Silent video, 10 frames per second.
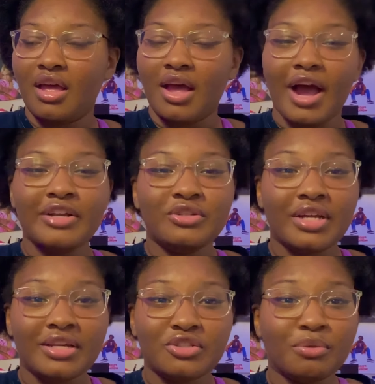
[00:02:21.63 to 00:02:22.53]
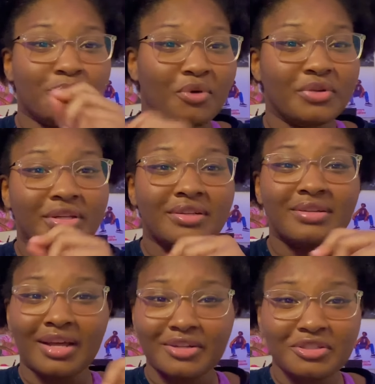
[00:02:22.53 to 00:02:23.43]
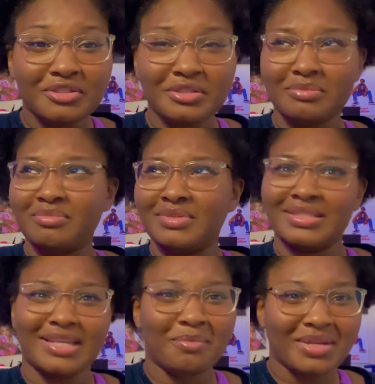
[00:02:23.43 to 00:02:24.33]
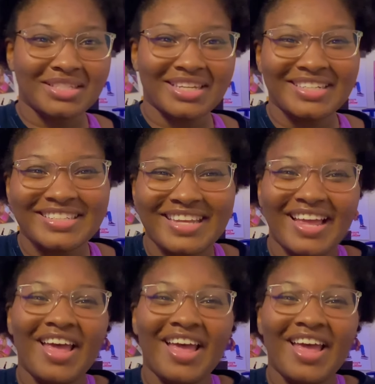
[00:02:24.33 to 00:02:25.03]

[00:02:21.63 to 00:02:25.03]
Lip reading: I do like to bolden letters. Does that make sense?